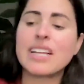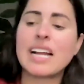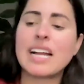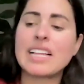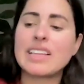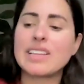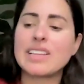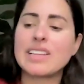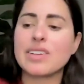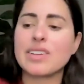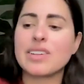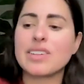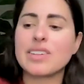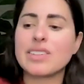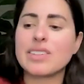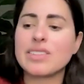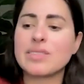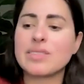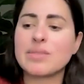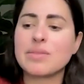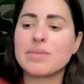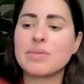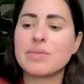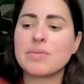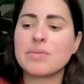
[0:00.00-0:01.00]
like
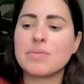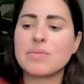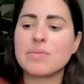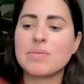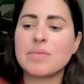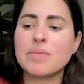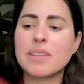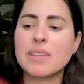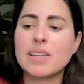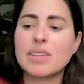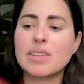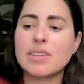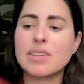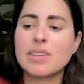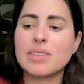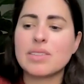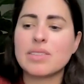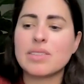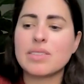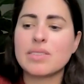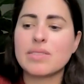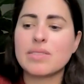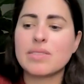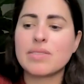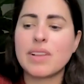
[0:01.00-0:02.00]
little
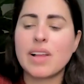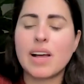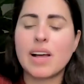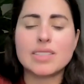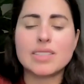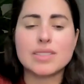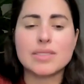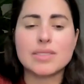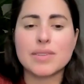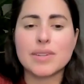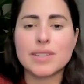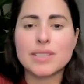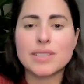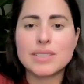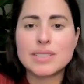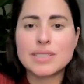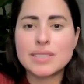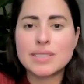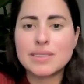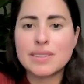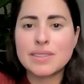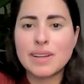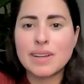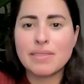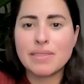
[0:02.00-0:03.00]

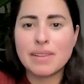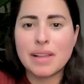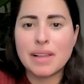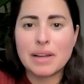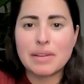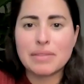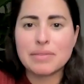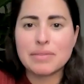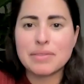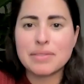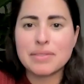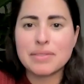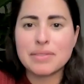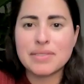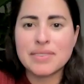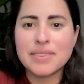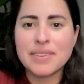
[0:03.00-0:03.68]
philosophers of life.